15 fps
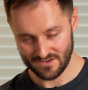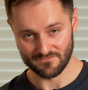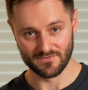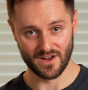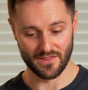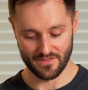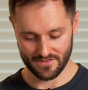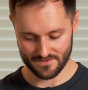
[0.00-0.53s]

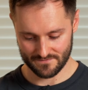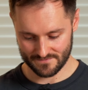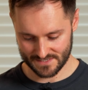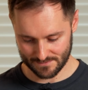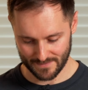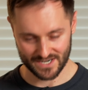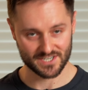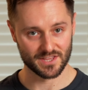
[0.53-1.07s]
rather than
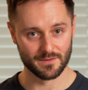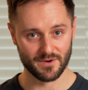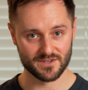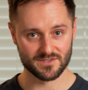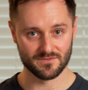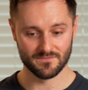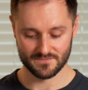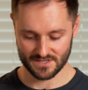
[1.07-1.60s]
smashing the
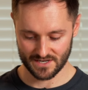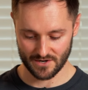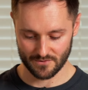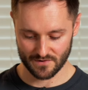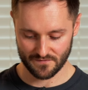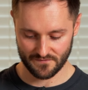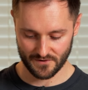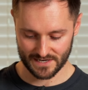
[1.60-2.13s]
bottle, so you don't
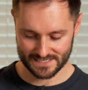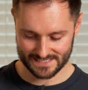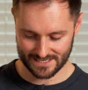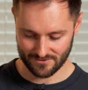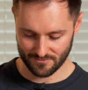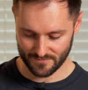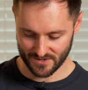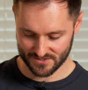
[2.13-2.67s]
want a fully
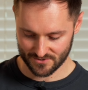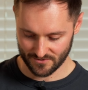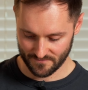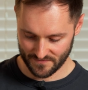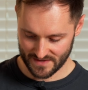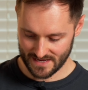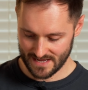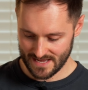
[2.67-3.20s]
sealed bottle.